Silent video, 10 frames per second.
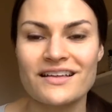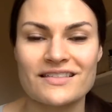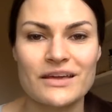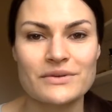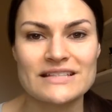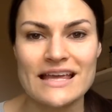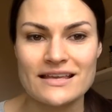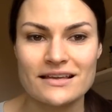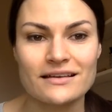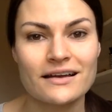they would
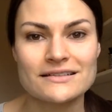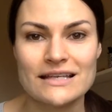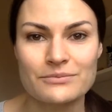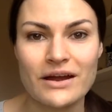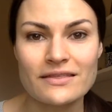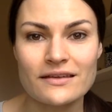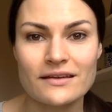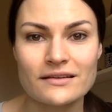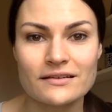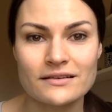take a deep breath
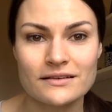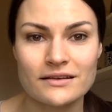in